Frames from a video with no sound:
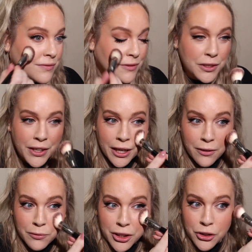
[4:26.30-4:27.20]
You
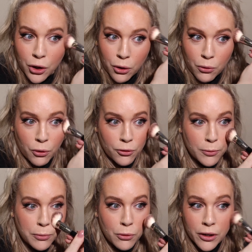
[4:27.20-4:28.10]
can't really go
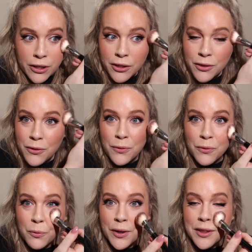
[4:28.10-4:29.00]
overboard
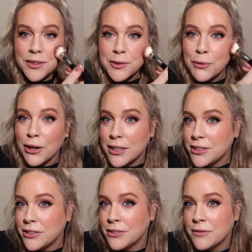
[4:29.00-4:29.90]
with this
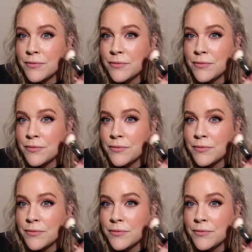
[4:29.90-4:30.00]
brush.